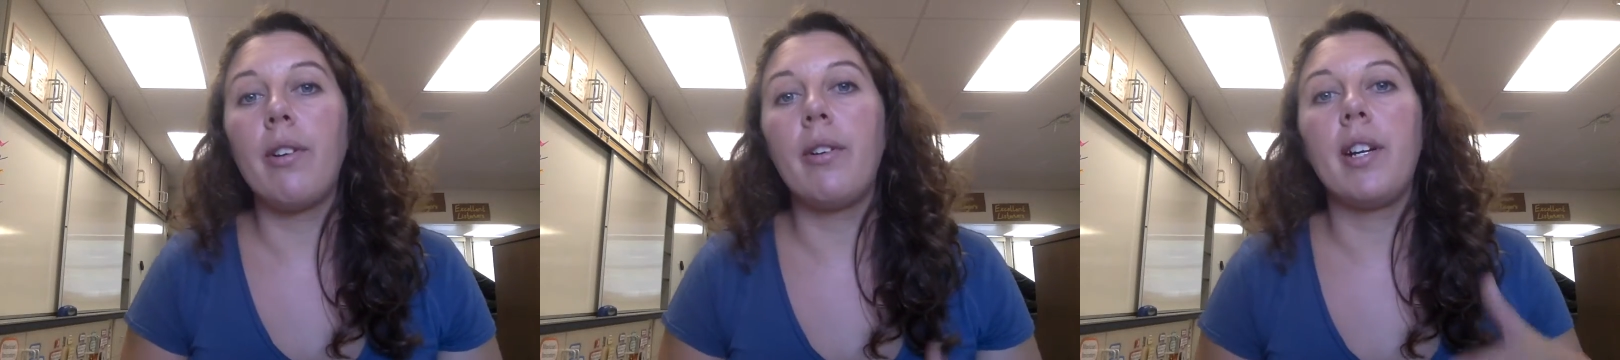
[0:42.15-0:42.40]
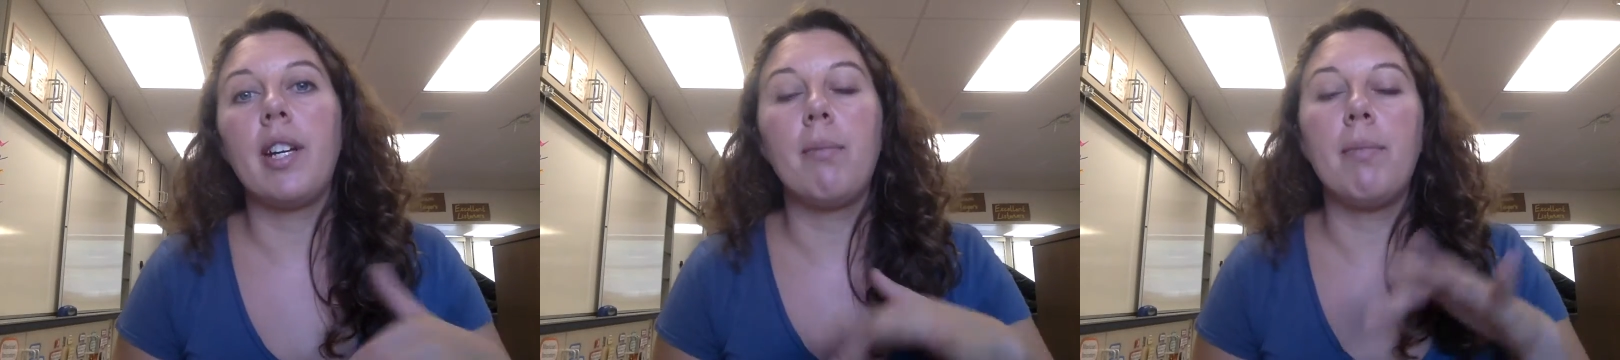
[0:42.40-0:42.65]
or
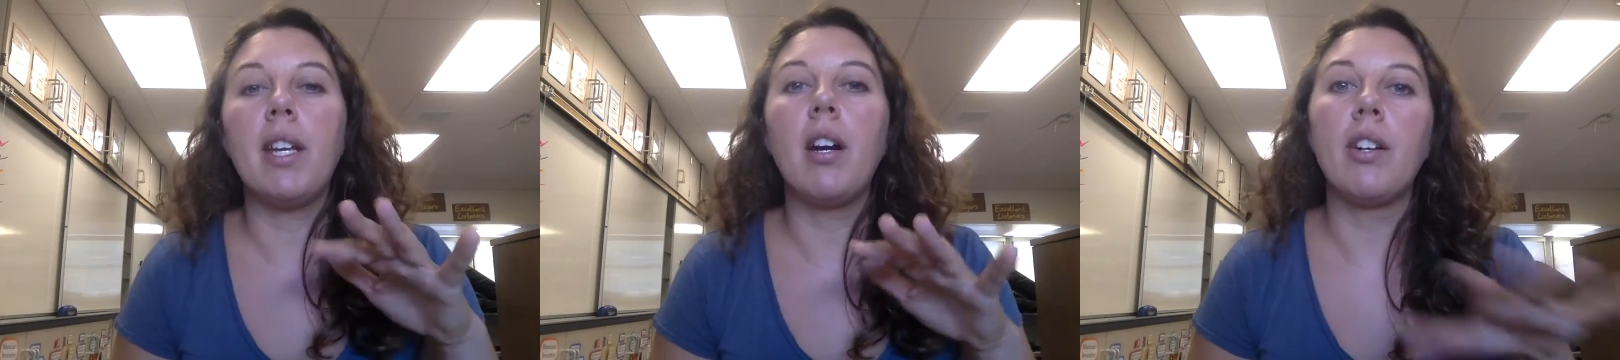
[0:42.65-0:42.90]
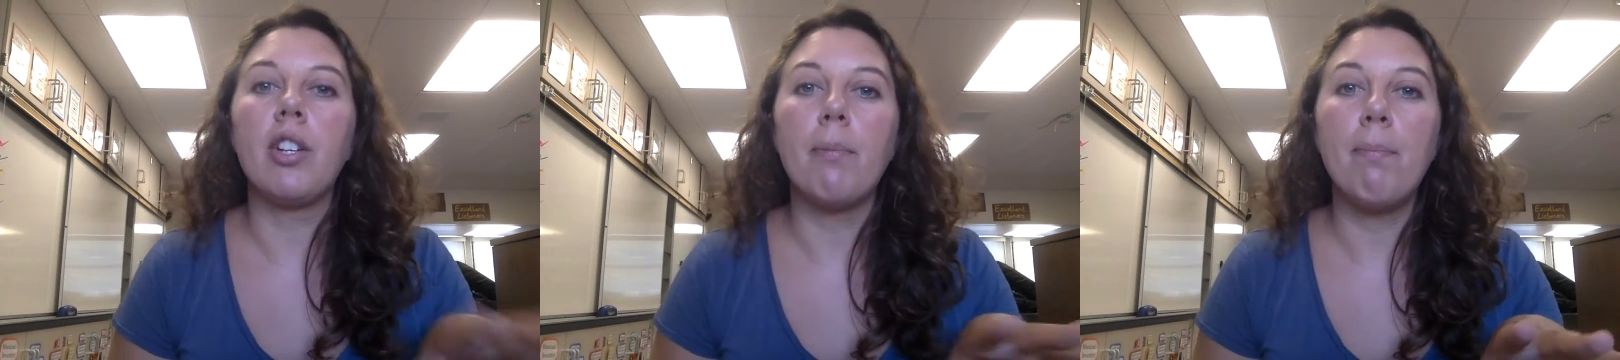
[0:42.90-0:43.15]
it could be
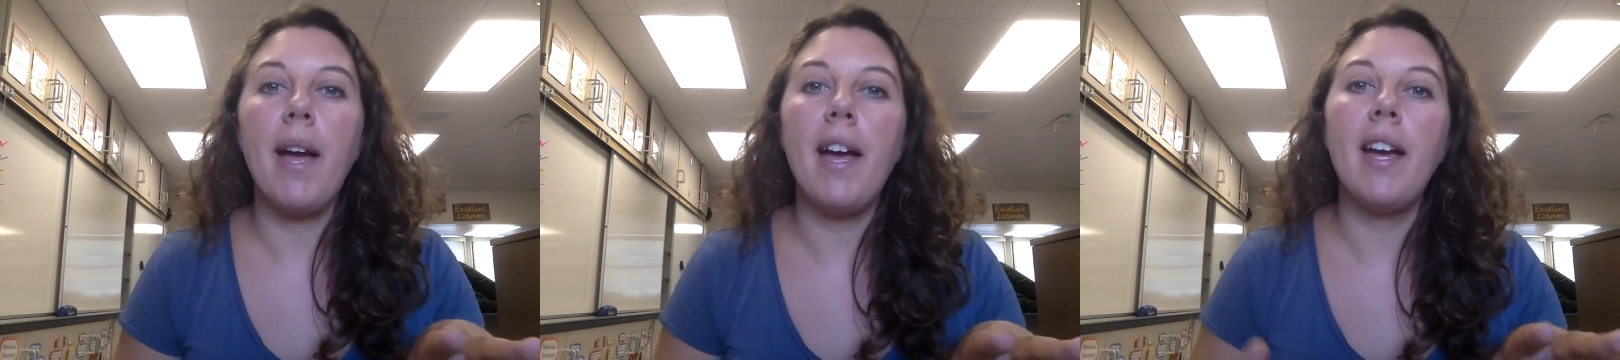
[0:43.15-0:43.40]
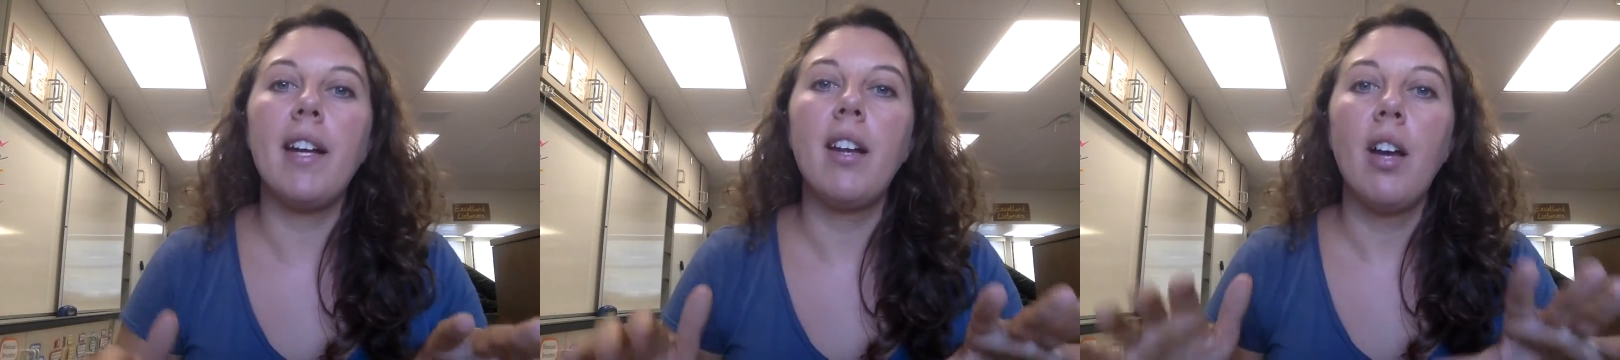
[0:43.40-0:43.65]
on your
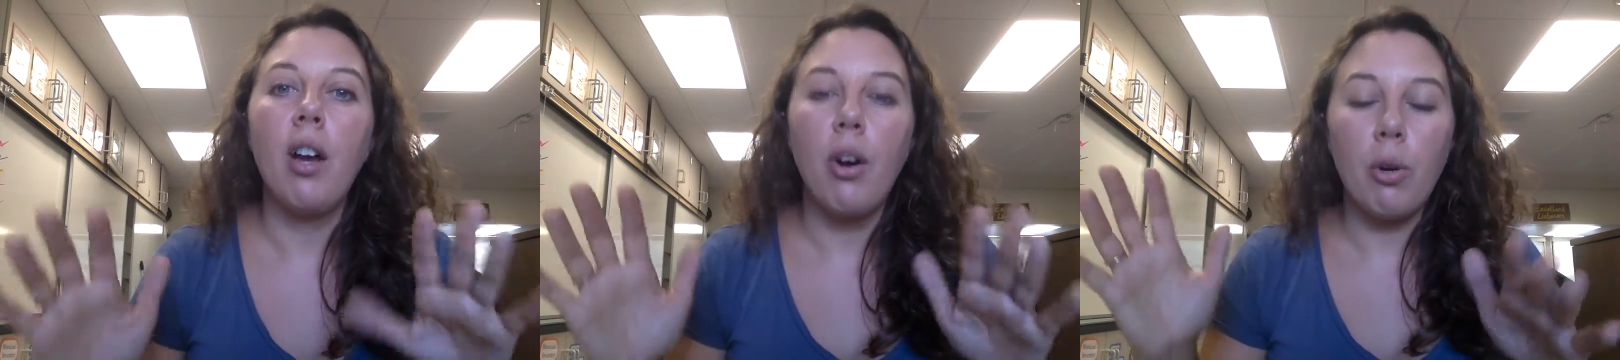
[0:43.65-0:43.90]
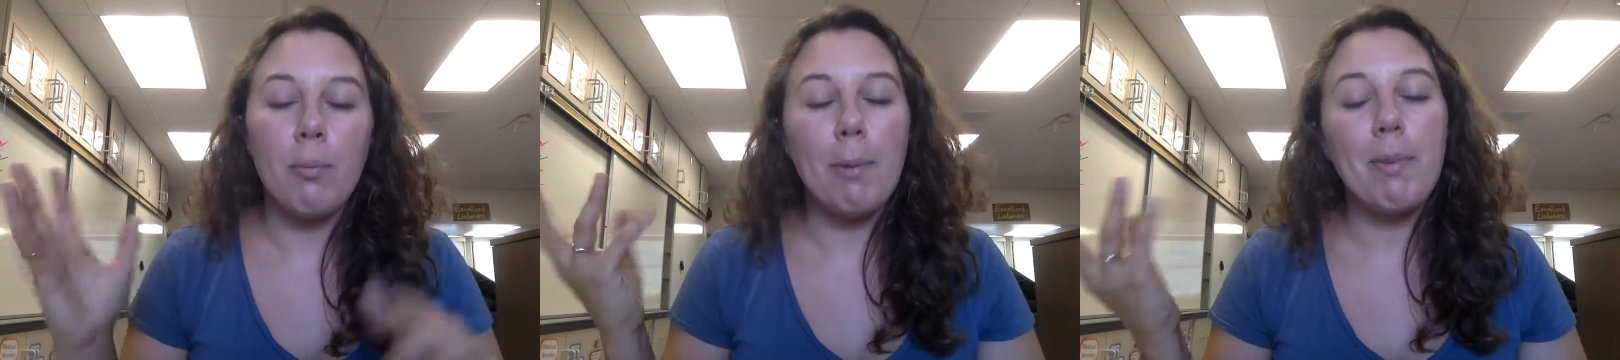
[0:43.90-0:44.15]
bed
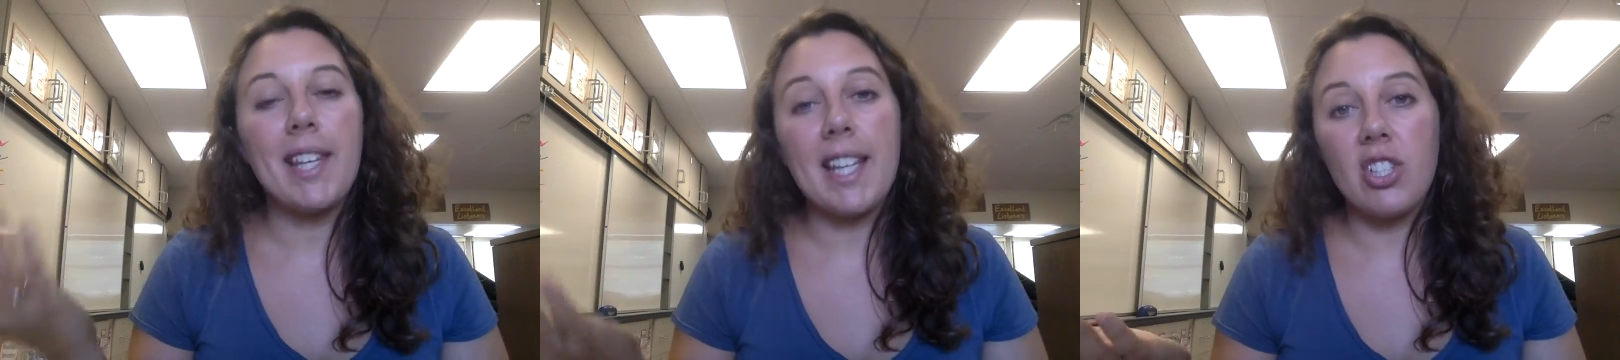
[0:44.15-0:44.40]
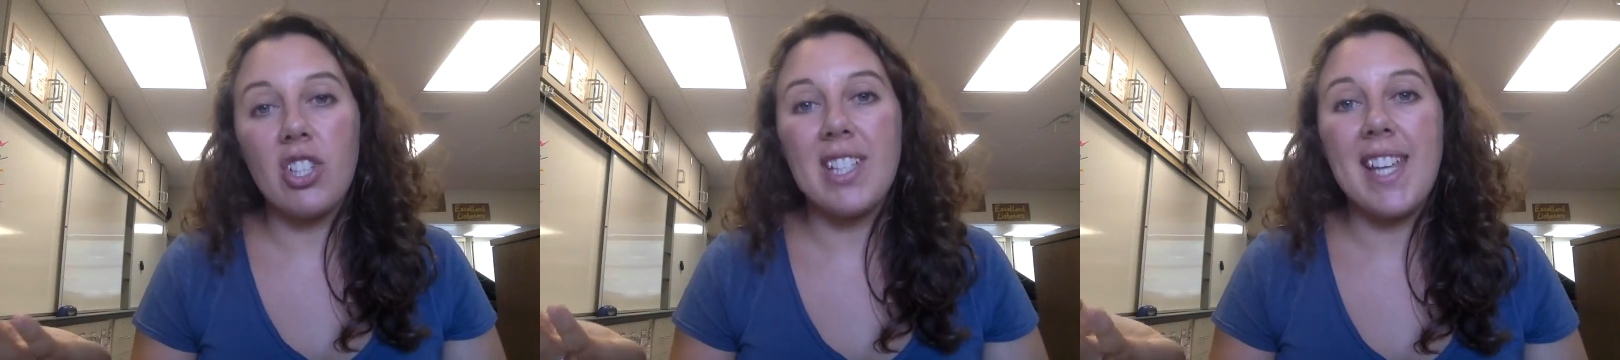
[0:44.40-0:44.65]
or maybe the
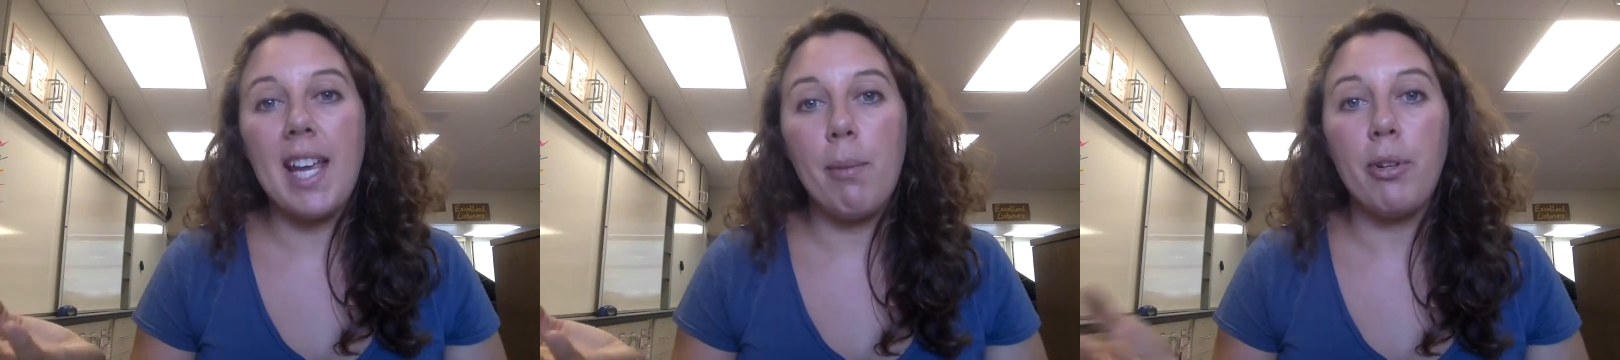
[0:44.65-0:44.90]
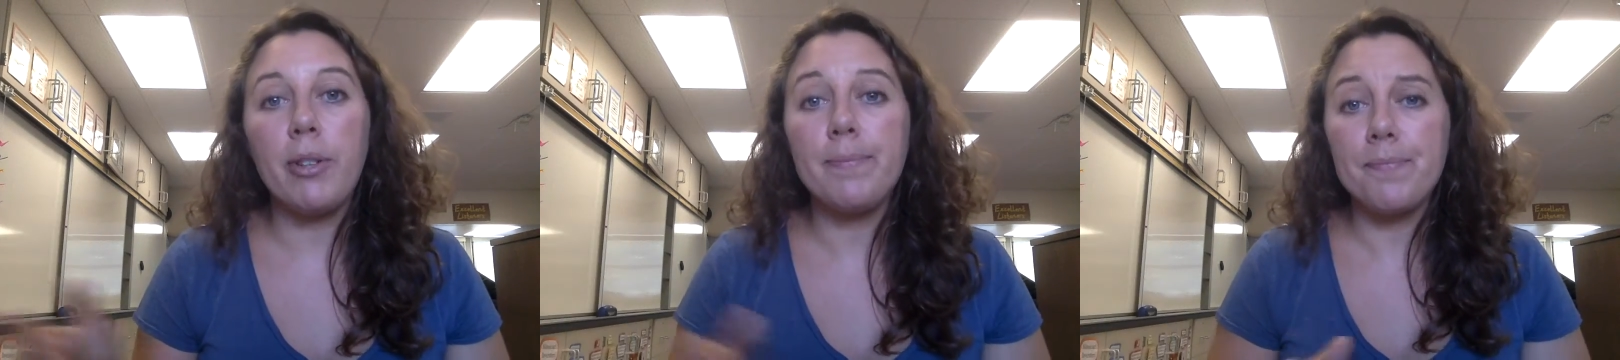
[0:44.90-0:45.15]
kitchen
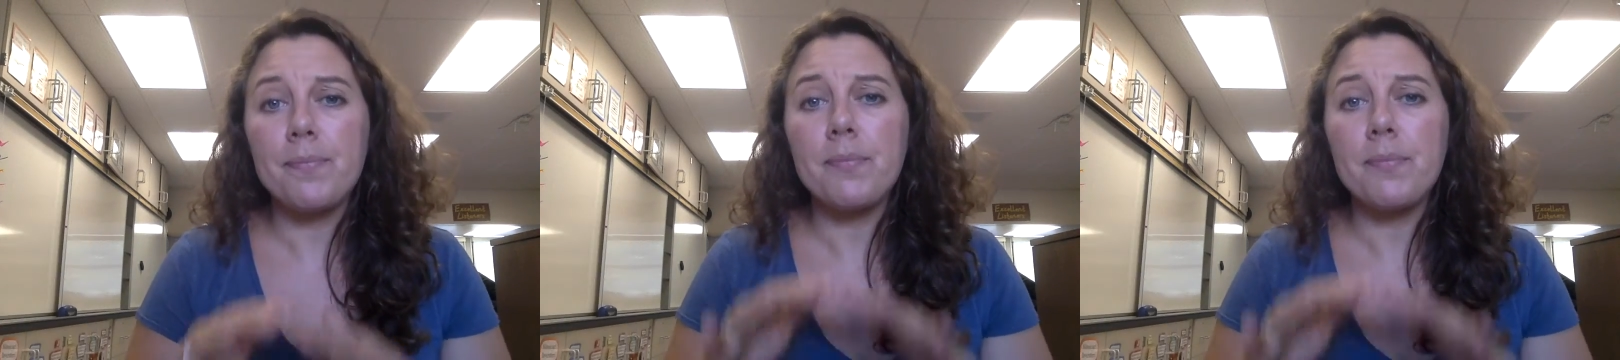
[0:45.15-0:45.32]
table,